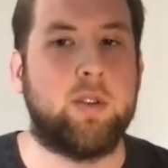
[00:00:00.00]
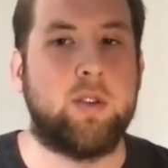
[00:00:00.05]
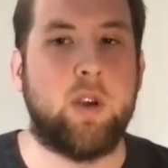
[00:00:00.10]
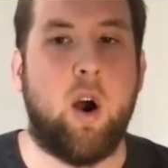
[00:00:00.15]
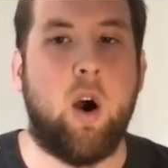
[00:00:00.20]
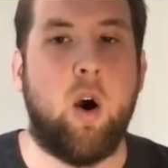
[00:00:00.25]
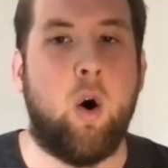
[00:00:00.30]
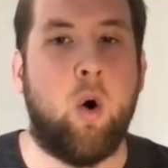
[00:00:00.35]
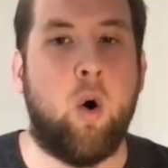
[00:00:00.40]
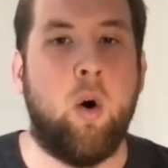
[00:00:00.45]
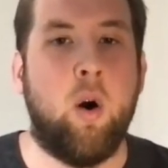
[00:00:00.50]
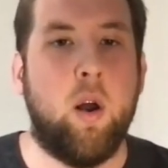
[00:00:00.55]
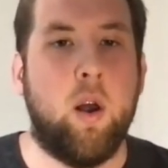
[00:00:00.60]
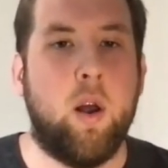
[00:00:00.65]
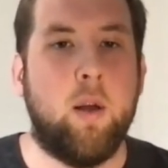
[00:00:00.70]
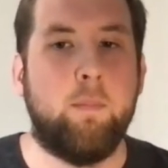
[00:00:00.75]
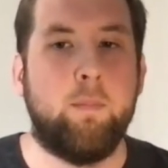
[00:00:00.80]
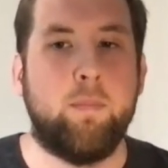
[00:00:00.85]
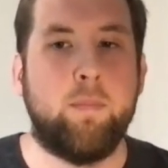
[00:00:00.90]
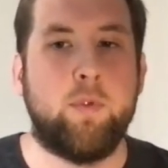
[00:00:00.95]
So
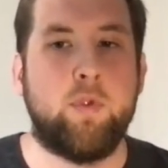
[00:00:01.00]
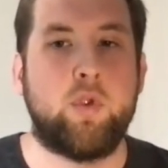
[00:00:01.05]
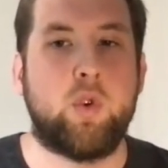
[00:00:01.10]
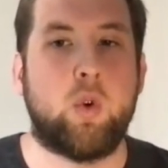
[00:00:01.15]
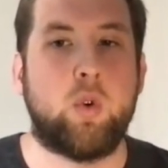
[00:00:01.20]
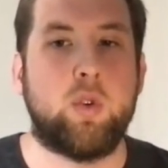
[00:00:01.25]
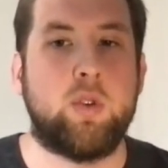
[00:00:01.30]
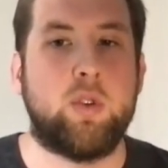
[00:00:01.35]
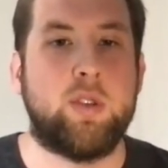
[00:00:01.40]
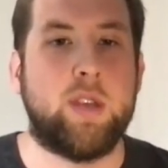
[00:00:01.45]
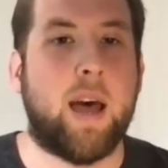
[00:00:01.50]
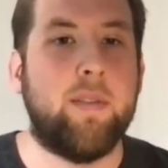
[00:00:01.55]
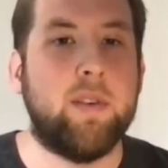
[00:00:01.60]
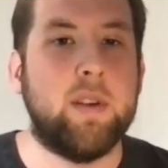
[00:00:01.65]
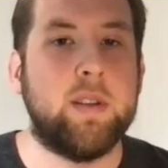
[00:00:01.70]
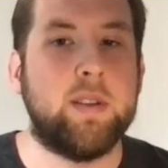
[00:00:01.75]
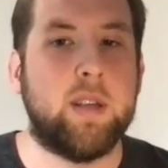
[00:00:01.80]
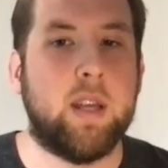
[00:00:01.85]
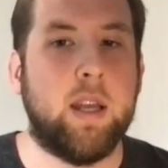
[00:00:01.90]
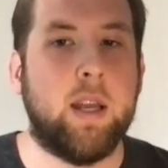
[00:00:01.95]

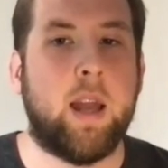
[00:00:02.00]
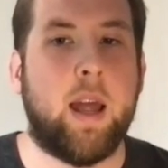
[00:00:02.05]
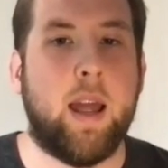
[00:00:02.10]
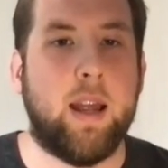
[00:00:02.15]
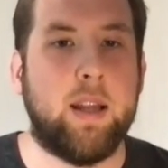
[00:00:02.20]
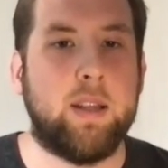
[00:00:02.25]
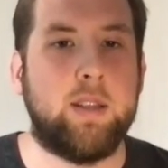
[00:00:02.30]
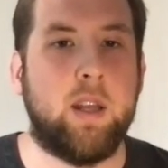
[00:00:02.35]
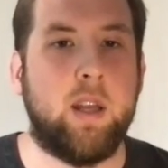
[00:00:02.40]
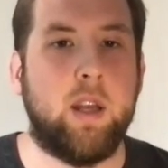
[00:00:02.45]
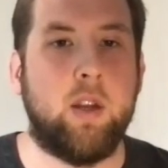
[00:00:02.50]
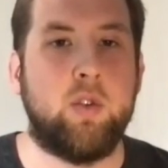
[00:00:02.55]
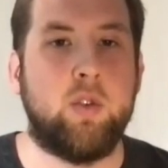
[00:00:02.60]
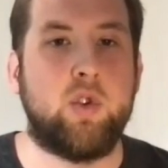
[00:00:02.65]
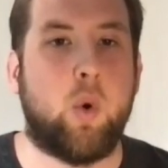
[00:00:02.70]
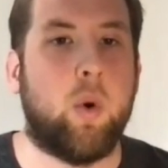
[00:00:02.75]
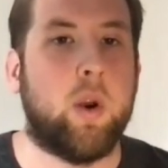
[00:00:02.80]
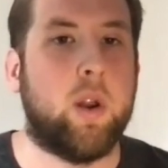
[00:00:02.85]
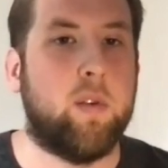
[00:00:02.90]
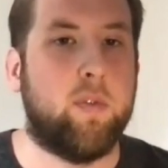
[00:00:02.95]
17, 18,
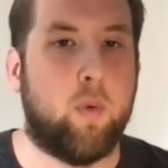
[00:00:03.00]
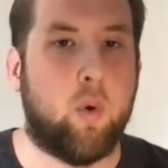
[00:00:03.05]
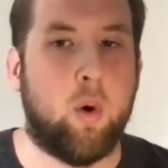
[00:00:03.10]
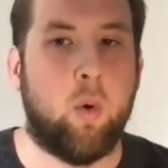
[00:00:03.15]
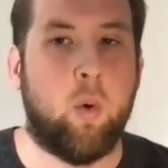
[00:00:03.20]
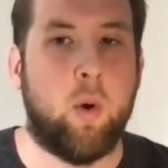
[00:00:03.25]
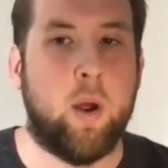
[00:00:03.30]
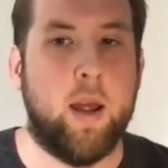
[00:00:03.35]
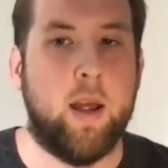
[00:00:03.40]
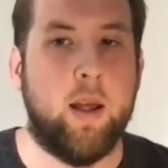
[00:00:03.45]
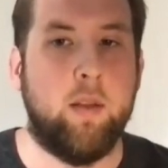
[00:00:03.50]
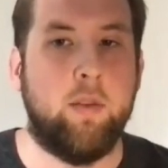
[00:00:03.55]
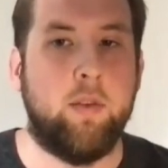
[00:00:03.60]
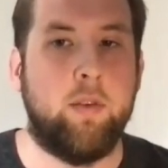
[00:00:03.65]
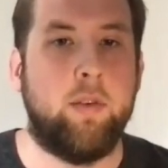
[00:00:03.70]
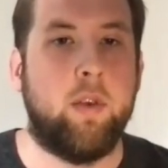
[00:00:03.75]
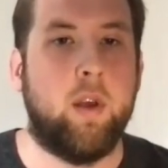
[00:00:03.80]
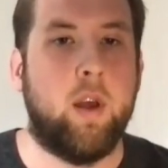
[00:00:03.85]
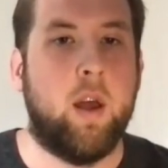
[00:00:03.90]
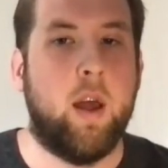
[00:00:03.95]
24
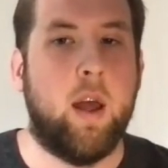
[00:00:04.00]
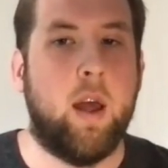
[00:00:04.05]
wins.